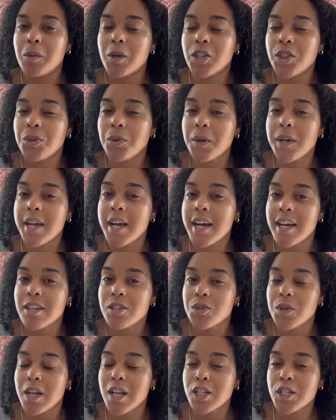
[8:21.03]
with
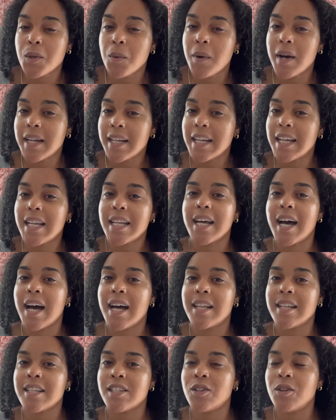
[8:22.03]

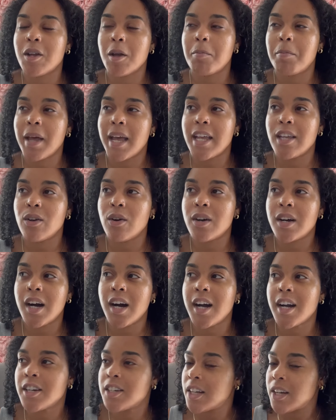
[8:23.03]
$320? You could pay your
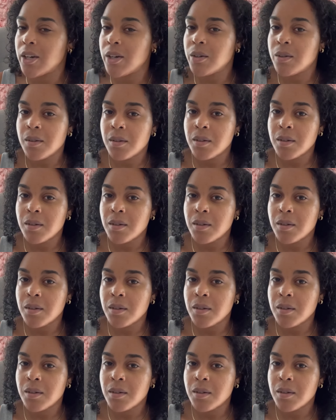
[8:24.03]
car note.